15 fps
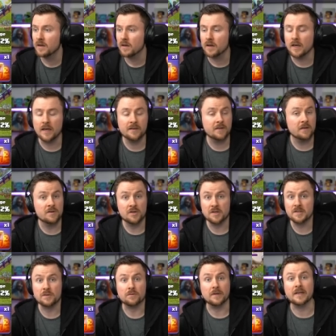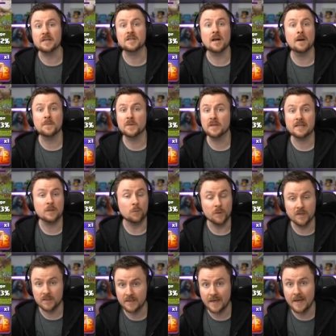and just rage up that queen
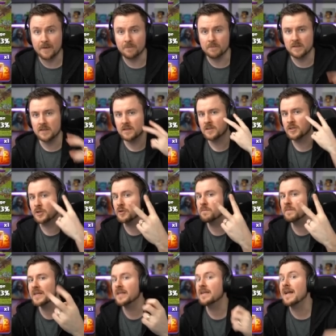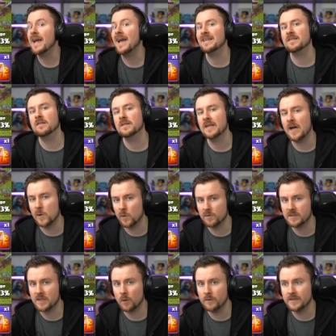again. 2 million as the town
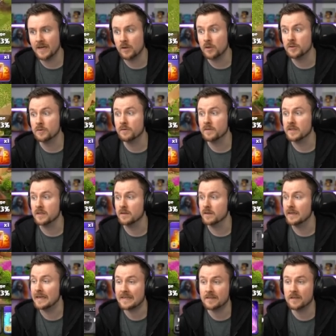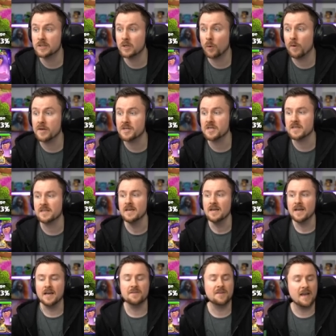is going down onto the elixir storages
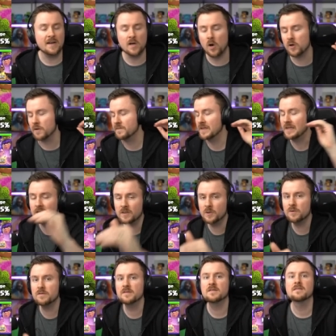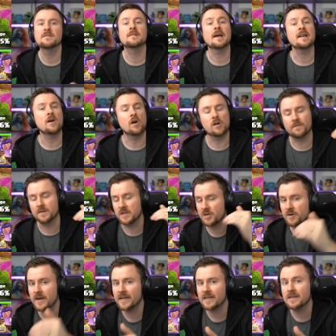and then all of the loons, then all of the
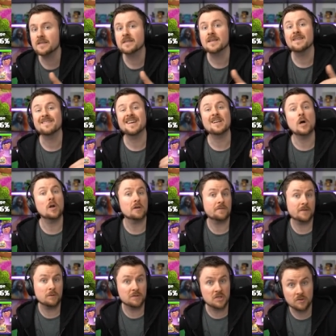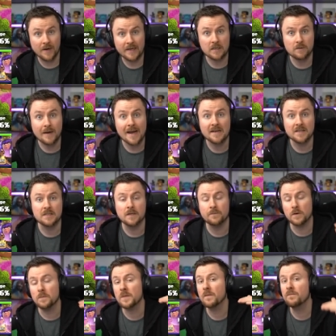dragons and then all of those dragon riders
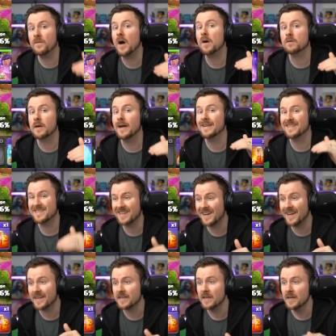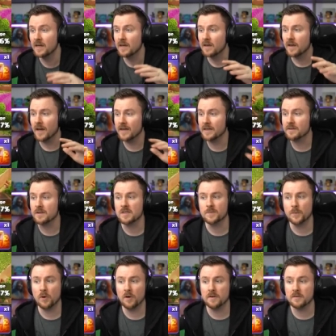from the far right side and at this
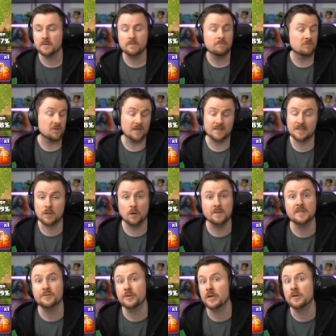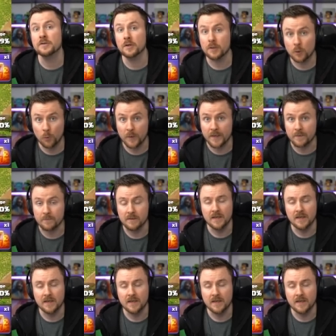point just concentrate on your queen.